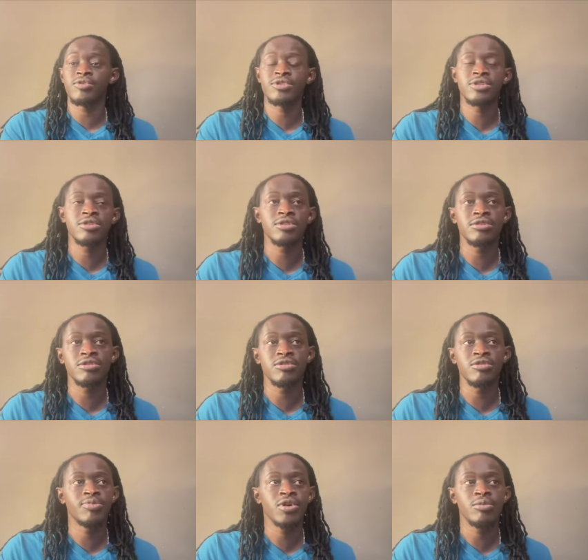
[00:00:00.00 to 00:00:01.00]
So they'll do
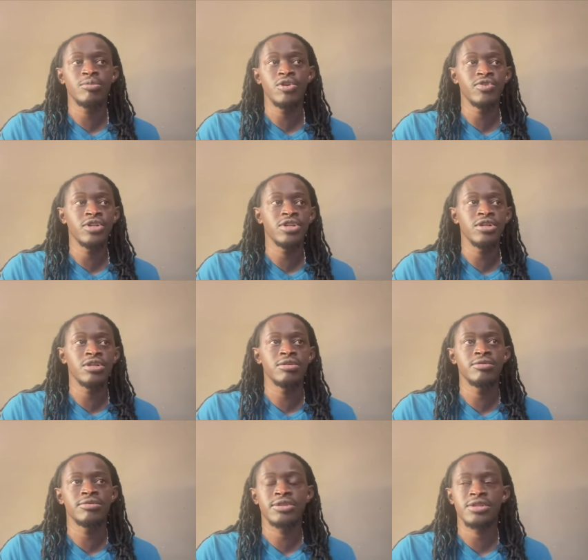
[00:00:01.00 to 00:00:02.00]
promo
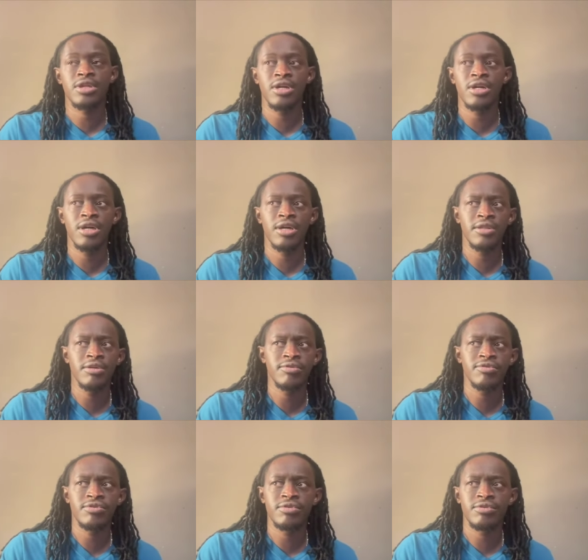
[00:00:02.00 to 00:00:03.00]
videos, uh, they'll
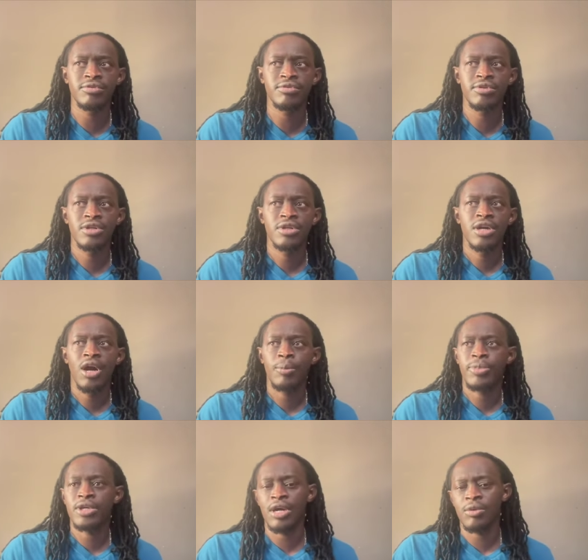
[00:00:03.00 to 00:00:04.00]
do
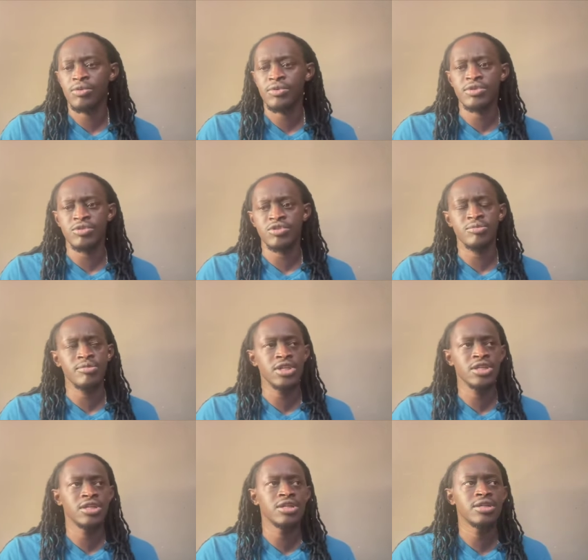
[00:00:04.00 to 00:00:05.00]
helping out with social
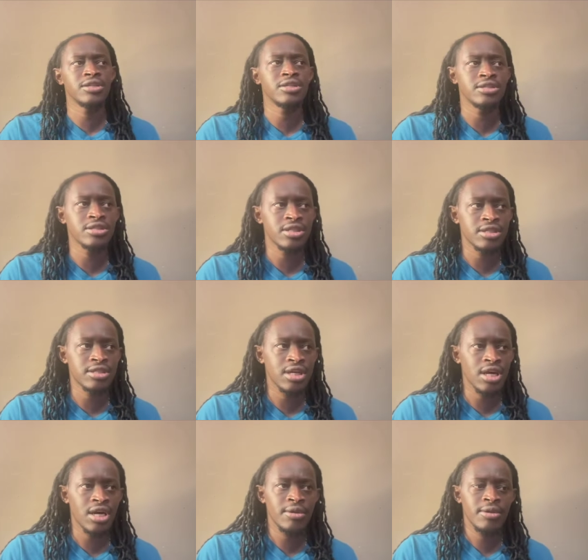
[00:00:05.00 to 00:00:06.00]
media, things like
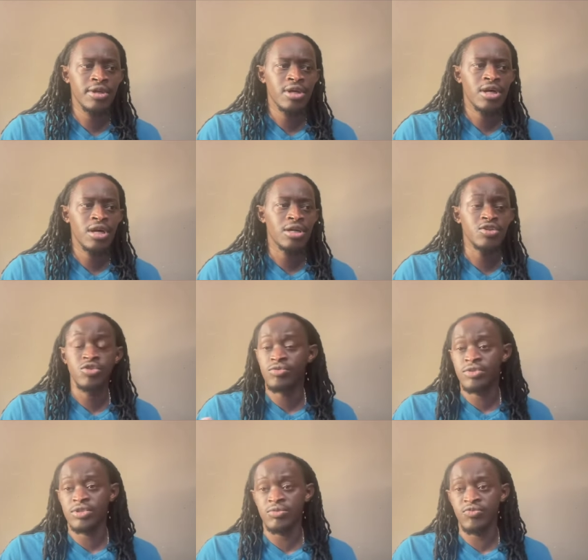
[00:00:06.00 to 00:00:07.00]
that, uh,
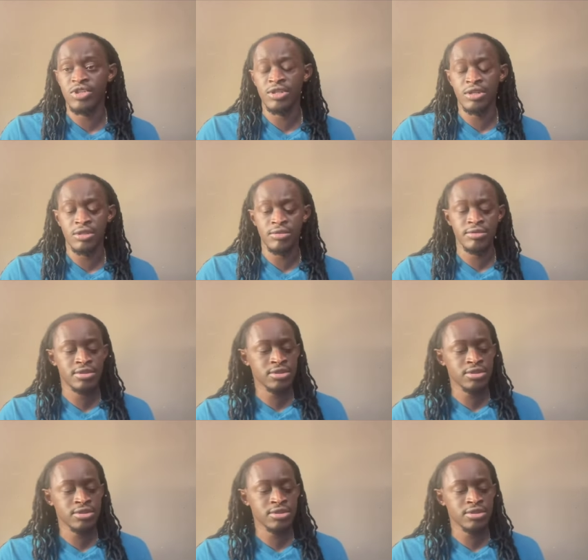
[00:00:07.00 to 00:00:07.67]
YouTube videos,